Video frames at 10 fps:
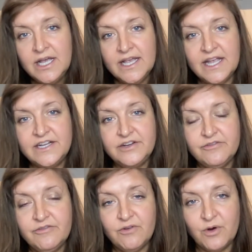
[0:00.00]
can
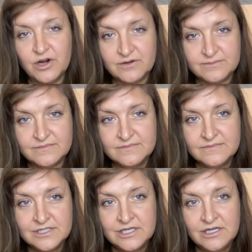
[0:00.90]
inform
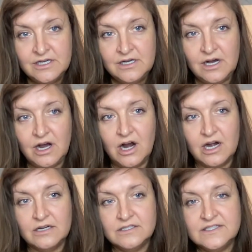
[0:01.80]

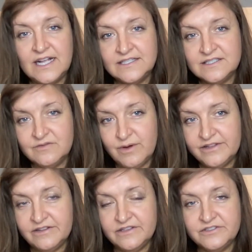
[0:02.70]
our sense of
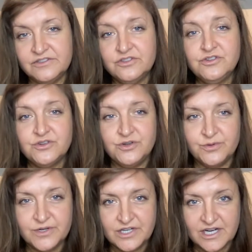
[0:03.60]
whether this is
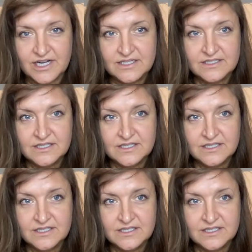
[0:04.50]
true or not.